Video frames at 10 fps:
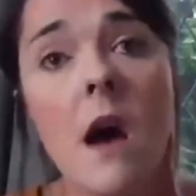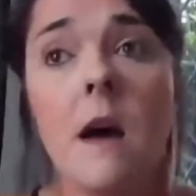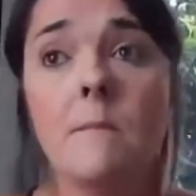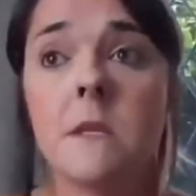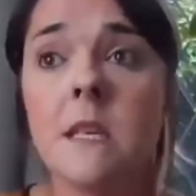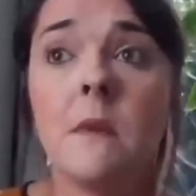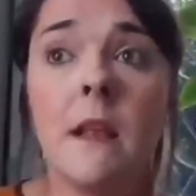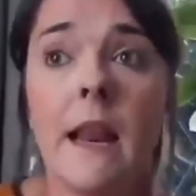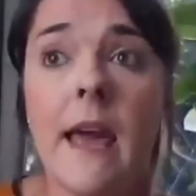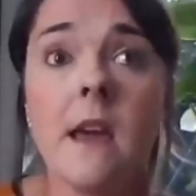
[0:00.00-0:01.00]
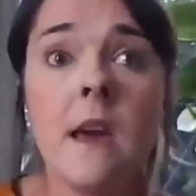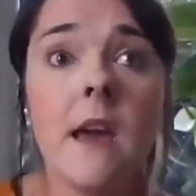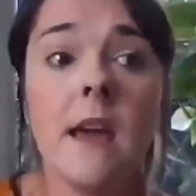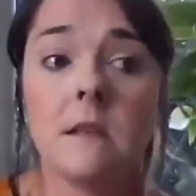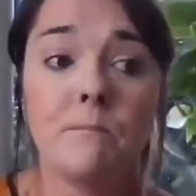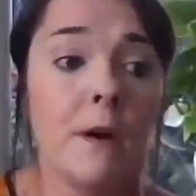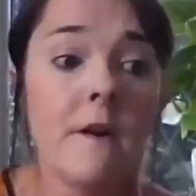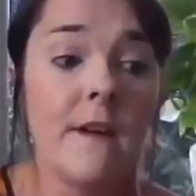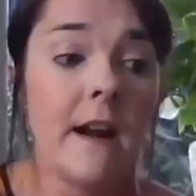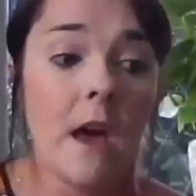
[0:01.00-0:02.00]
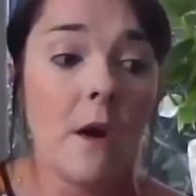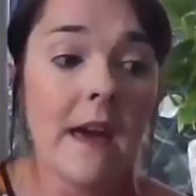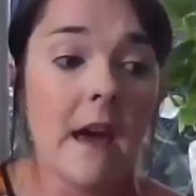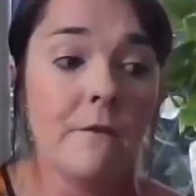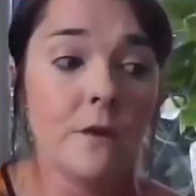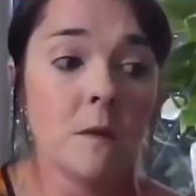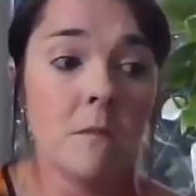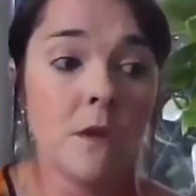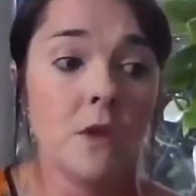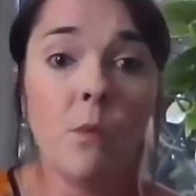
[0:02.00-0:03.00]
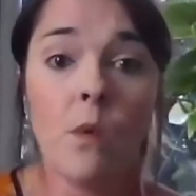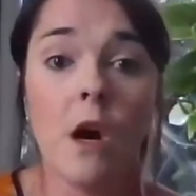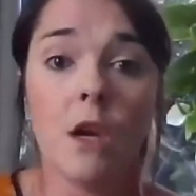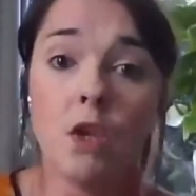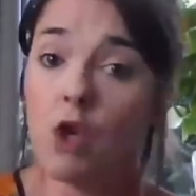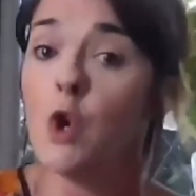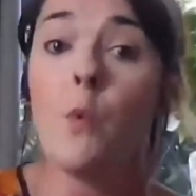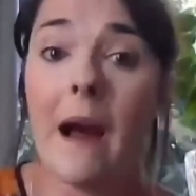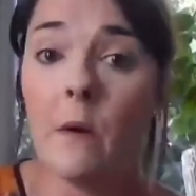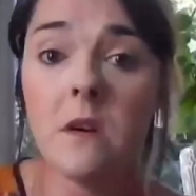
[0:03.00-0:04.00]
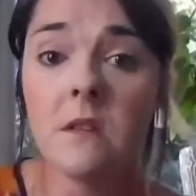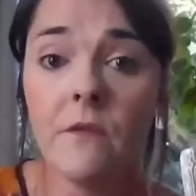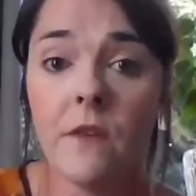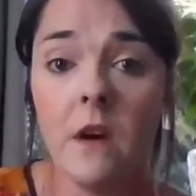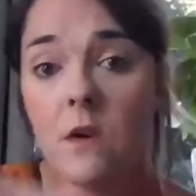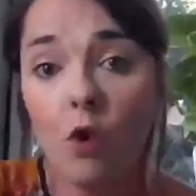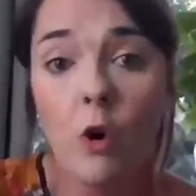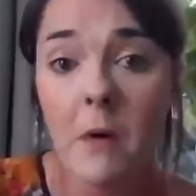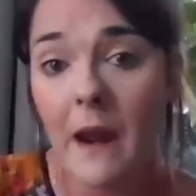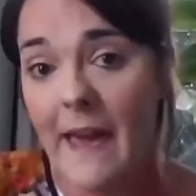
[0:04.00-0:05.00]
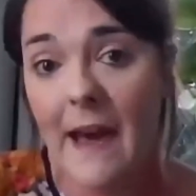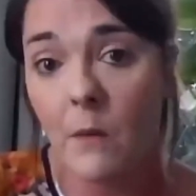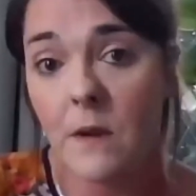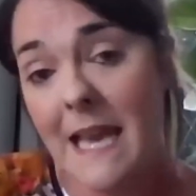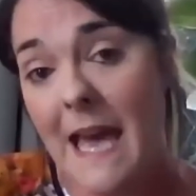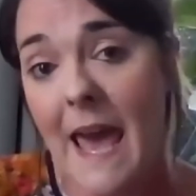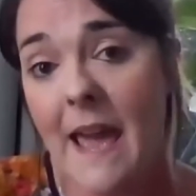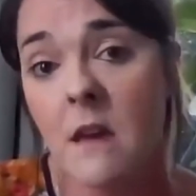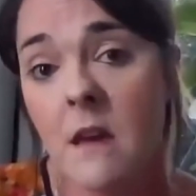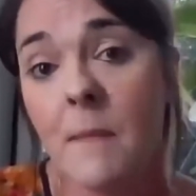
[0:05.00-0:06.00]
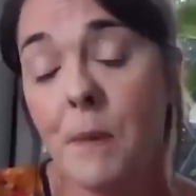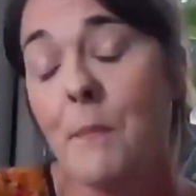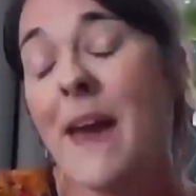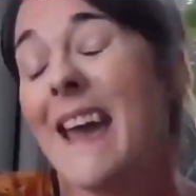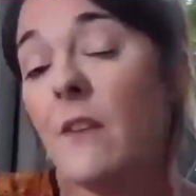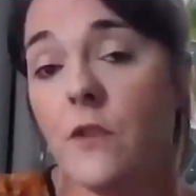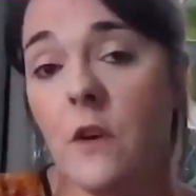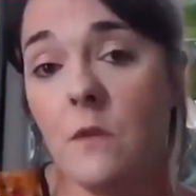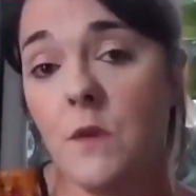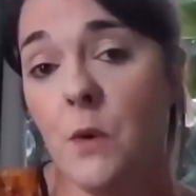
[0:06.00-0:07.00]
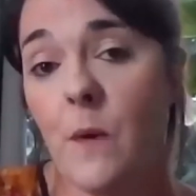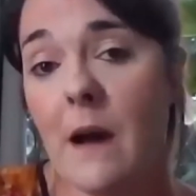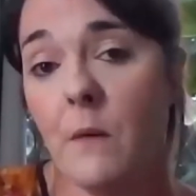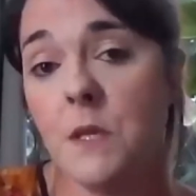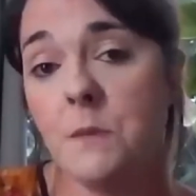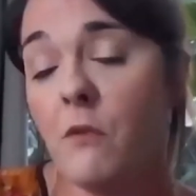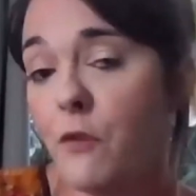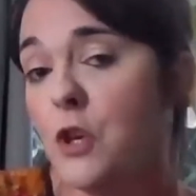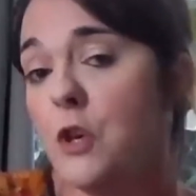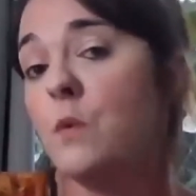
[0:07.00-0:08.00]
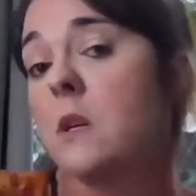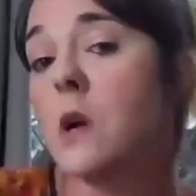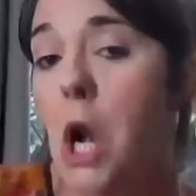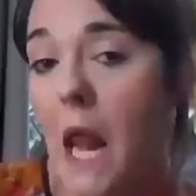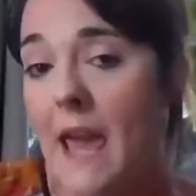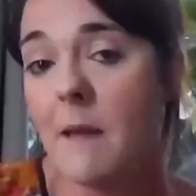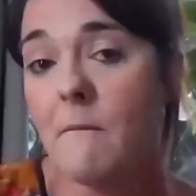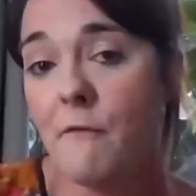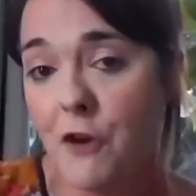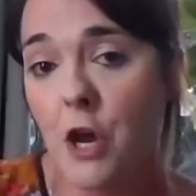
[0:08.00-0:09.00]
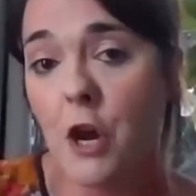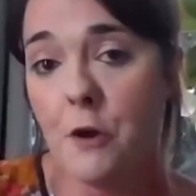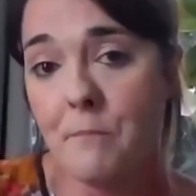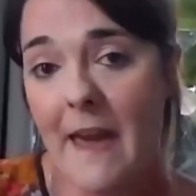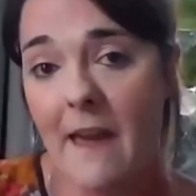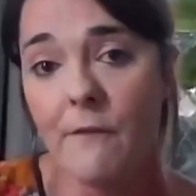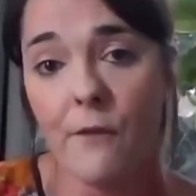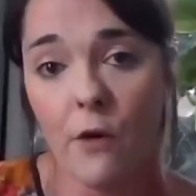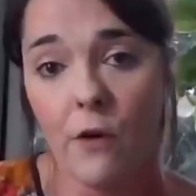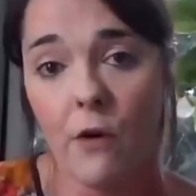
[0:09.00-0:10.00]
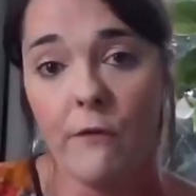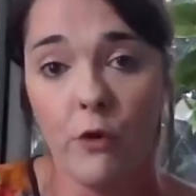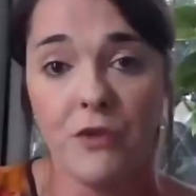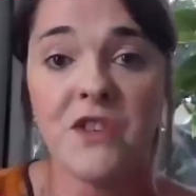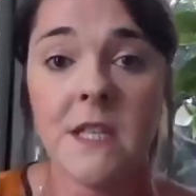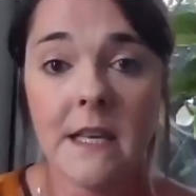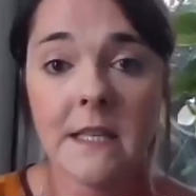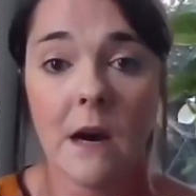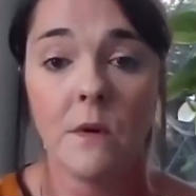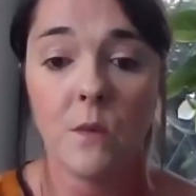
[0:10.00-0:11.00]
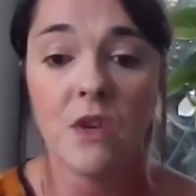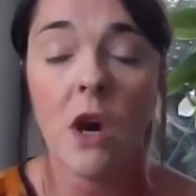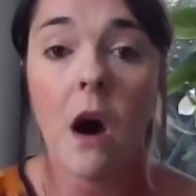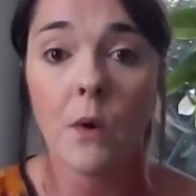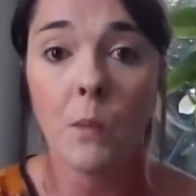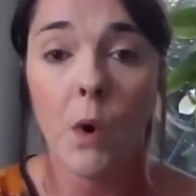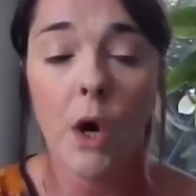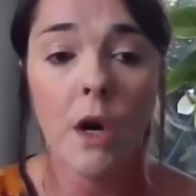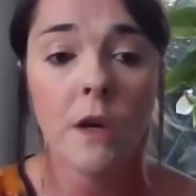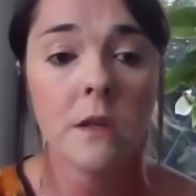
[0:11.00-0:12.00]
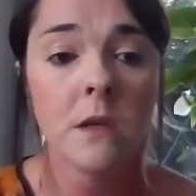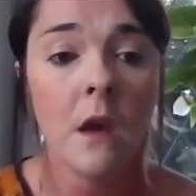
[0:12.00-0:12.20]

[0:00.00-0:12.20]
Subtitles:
Similarly, it's perfectly okay for someone to work 2 hours of a normal 8-hour day, be paid for those 2 hours, but for you to claim furlough pay for the 6 hours which aren't worked.